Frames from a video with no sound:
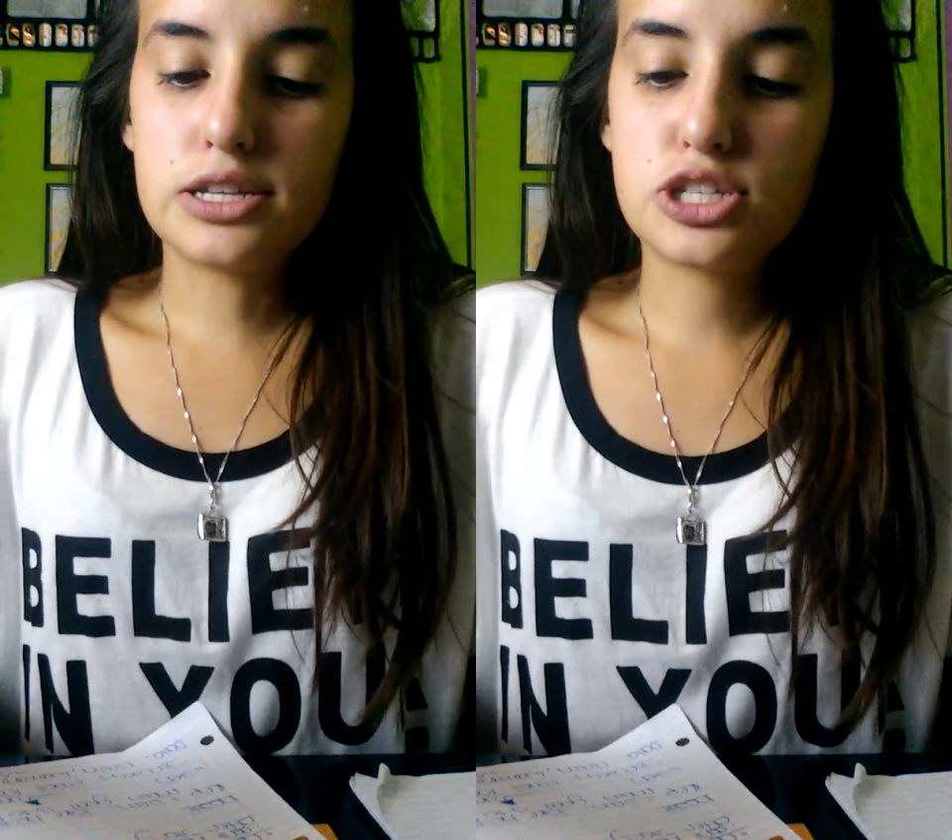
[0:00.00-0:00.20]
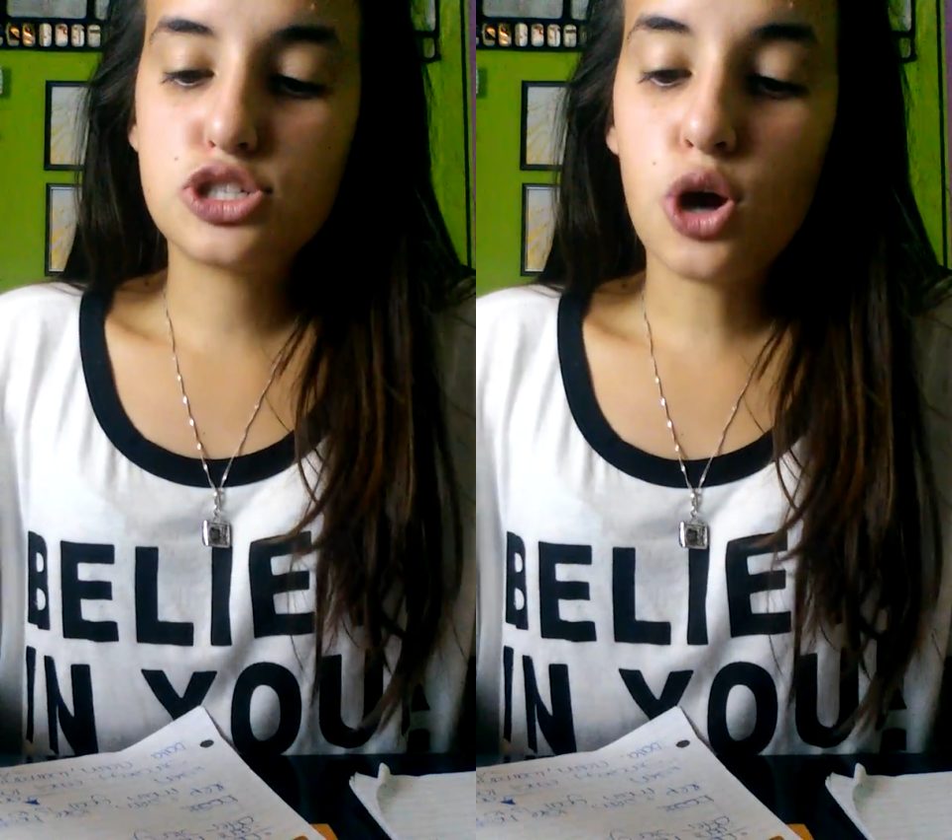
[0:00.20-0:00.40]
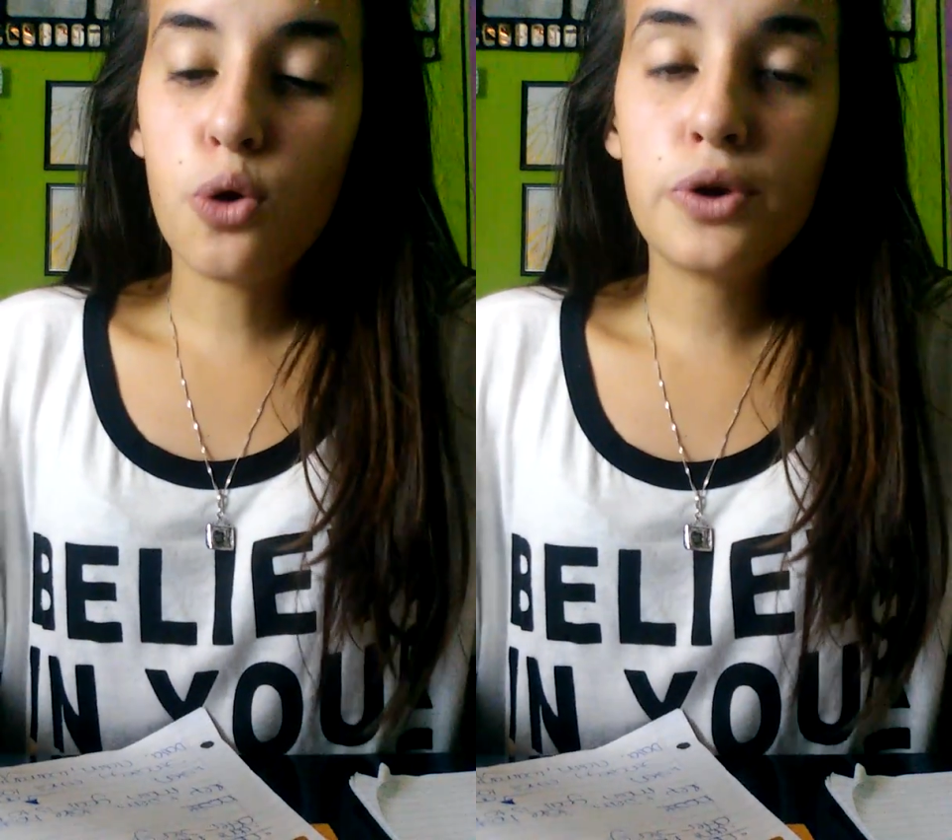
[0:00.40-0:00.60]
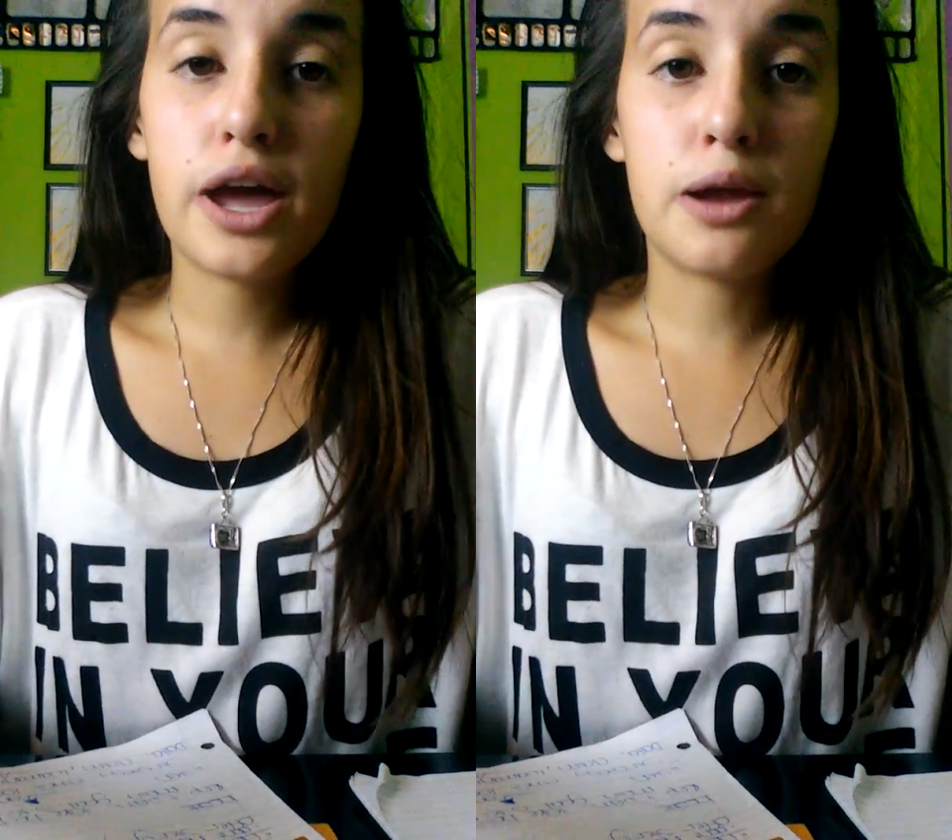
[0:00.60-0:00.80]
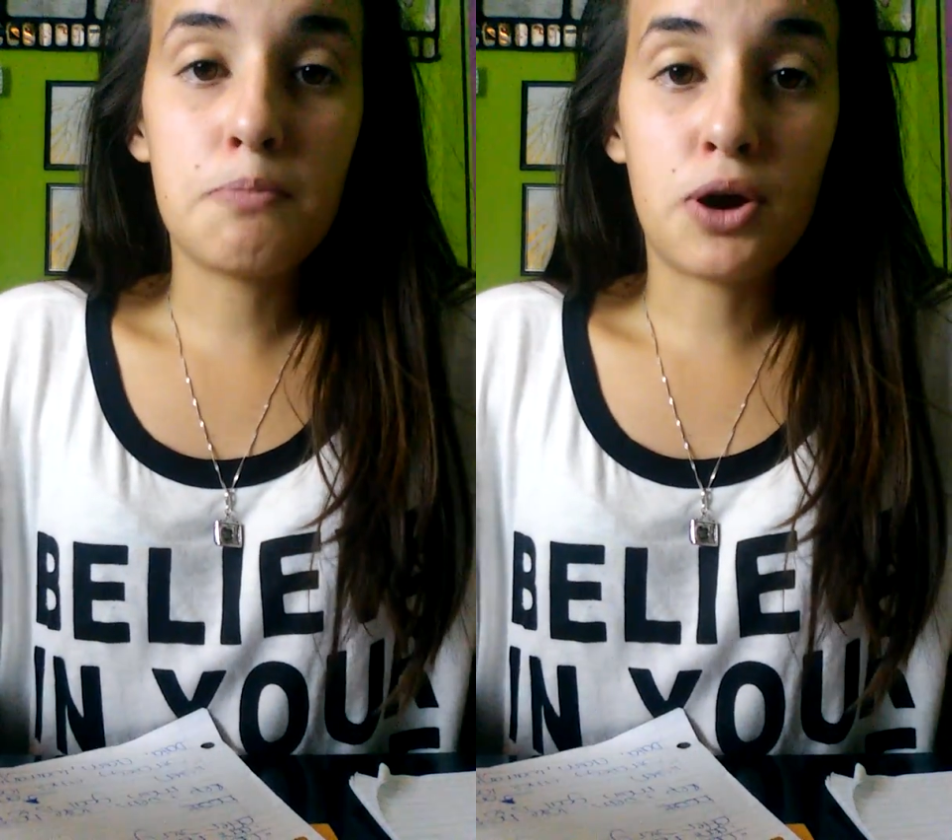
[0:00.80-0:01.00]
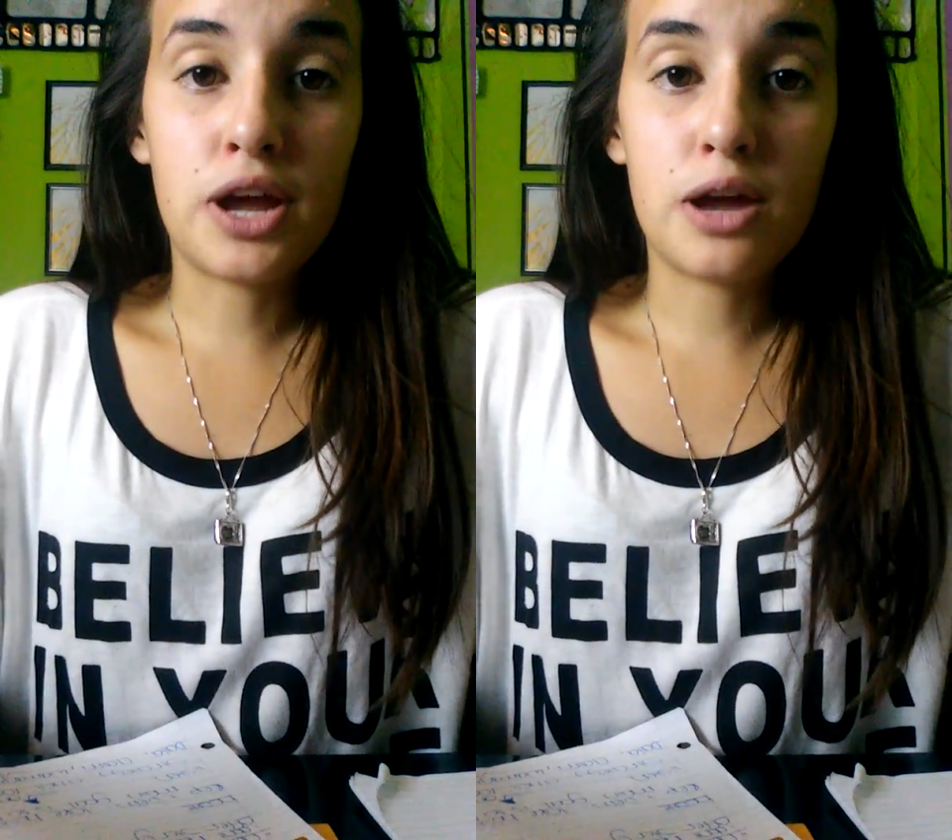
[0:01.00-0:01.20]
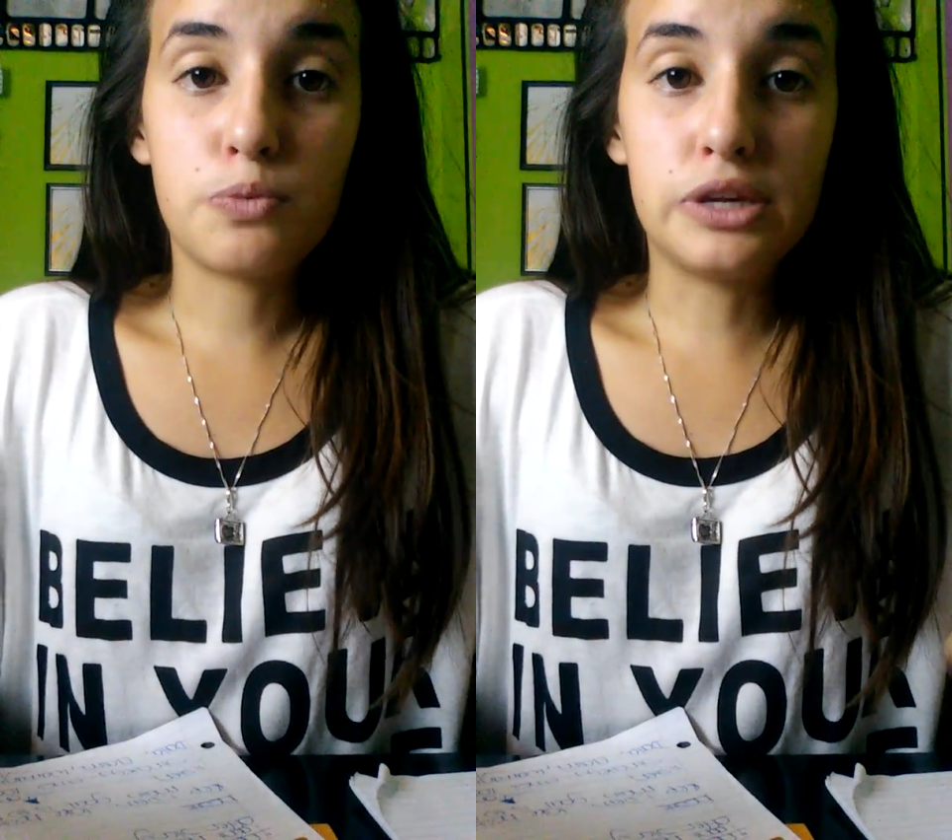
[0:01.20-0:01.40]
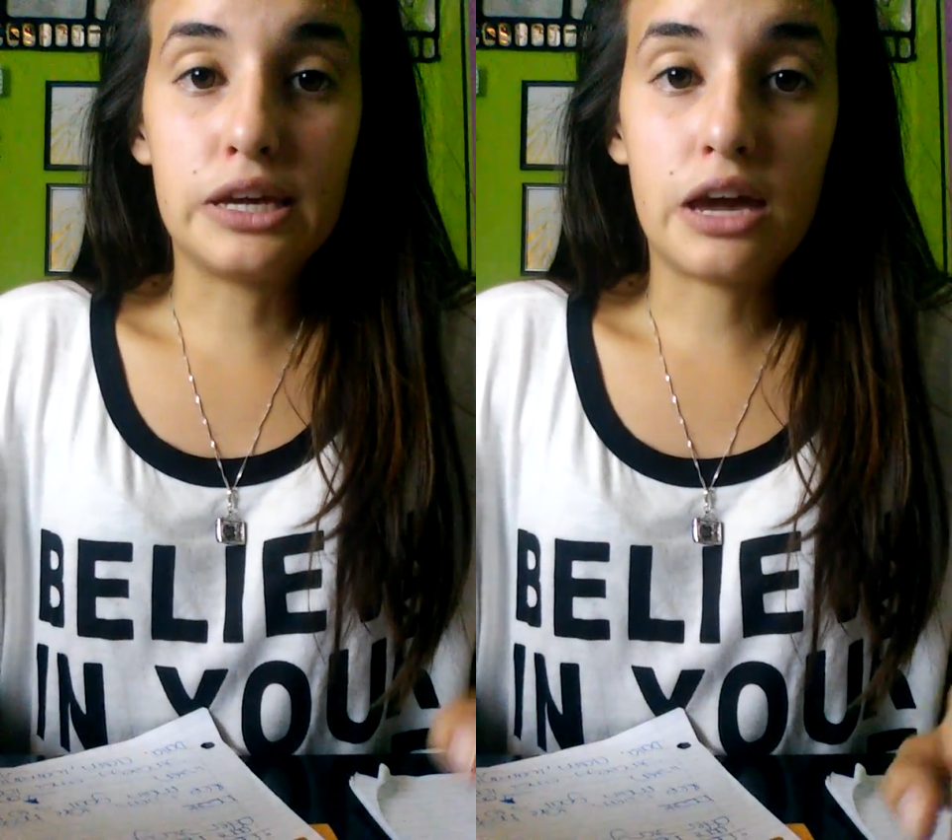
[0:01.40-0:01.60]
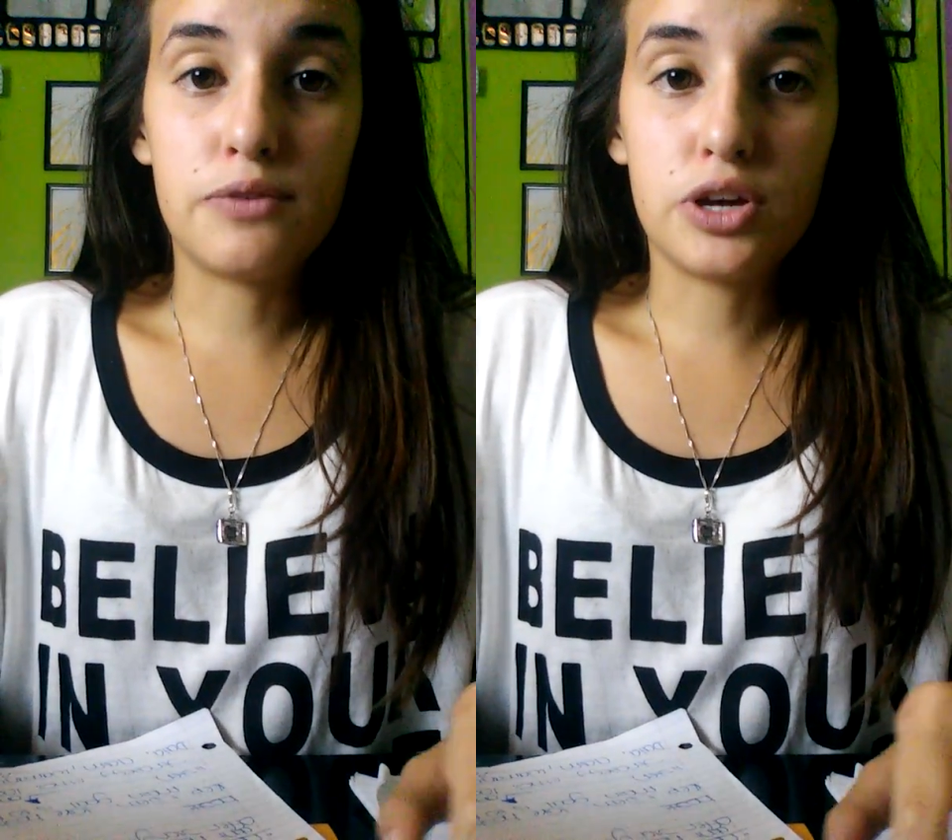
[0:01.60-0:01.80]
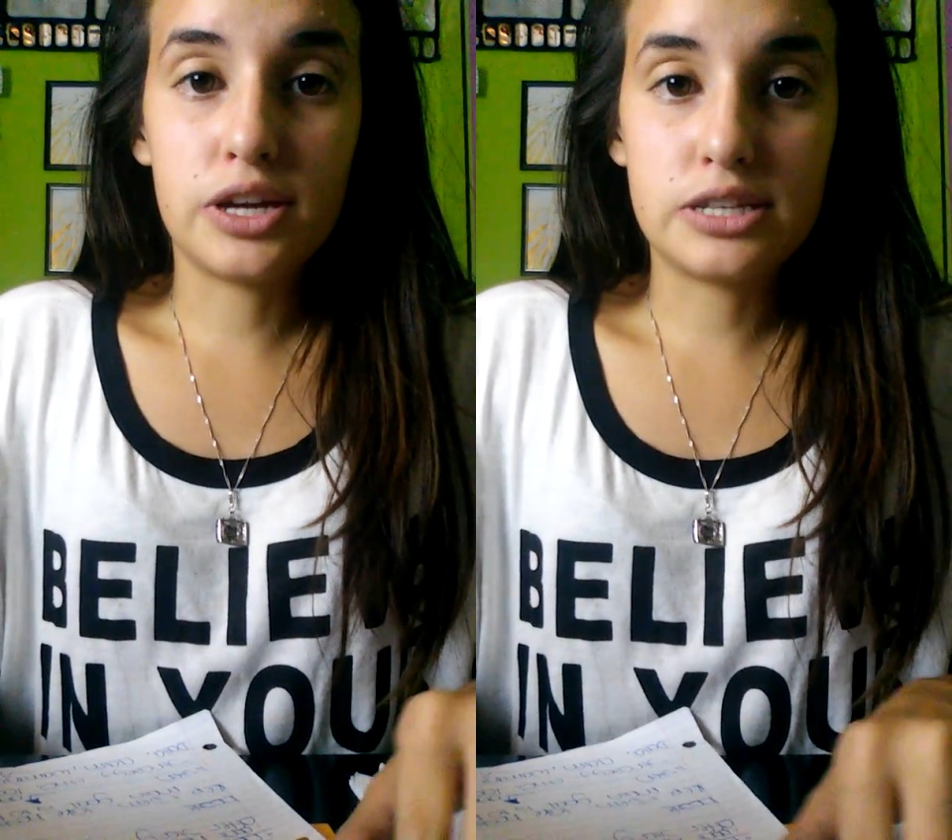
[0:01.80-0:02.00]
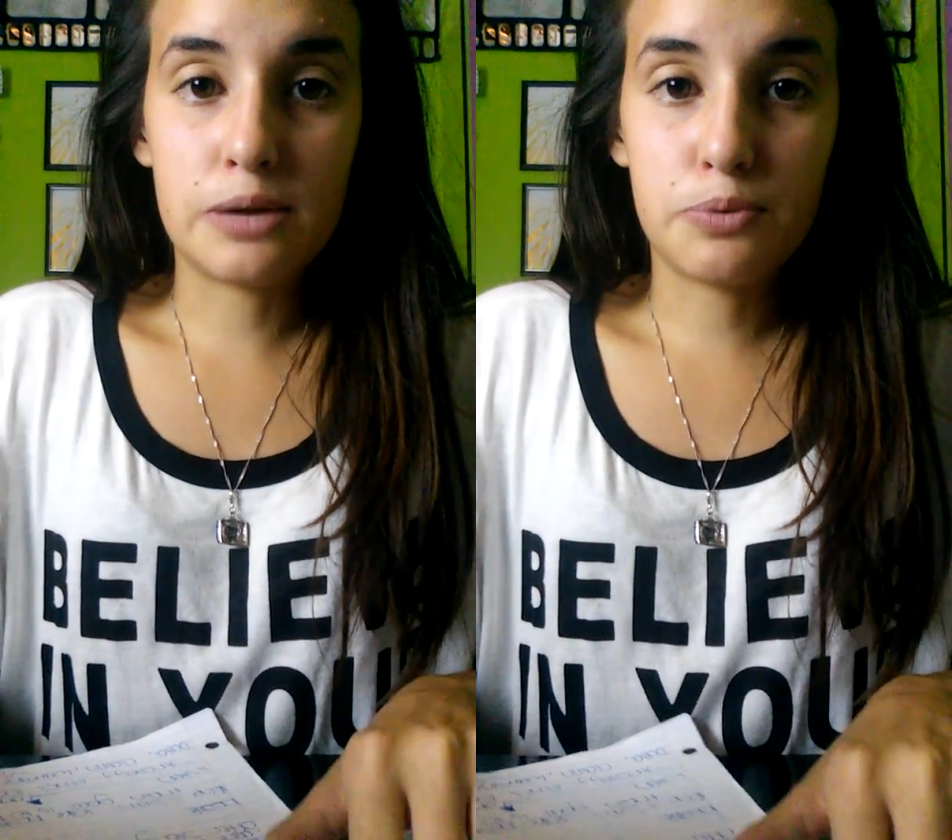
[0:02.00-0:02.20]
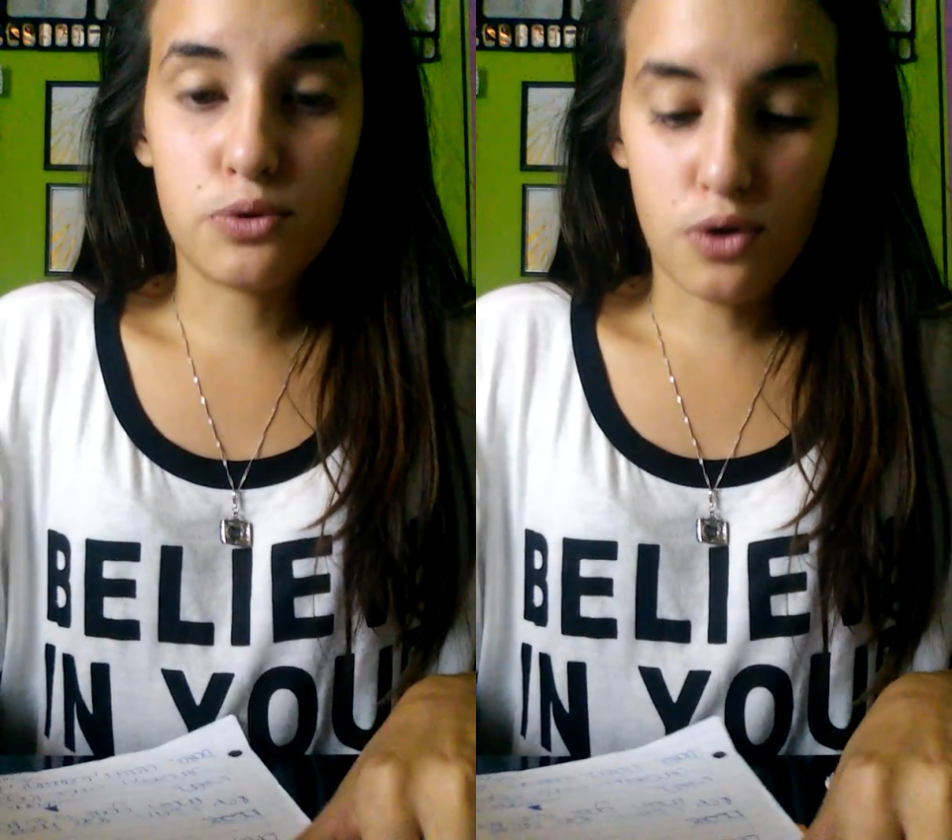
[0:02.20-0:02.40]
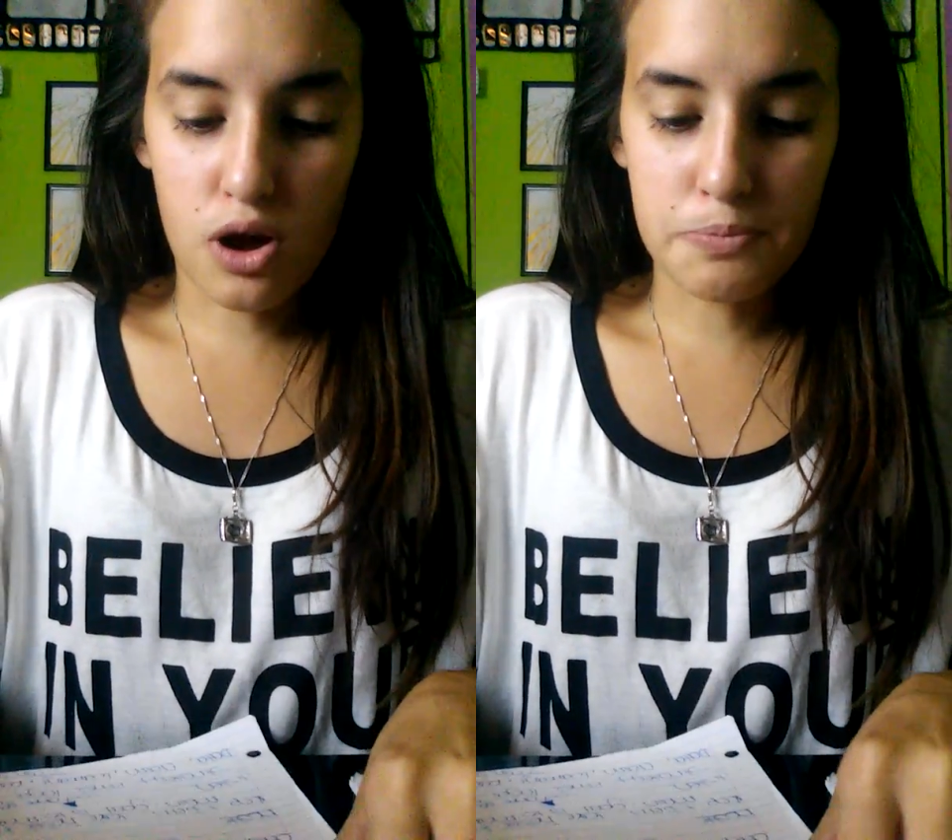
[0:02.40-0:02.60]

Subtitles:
Stone and Barnett really gave an example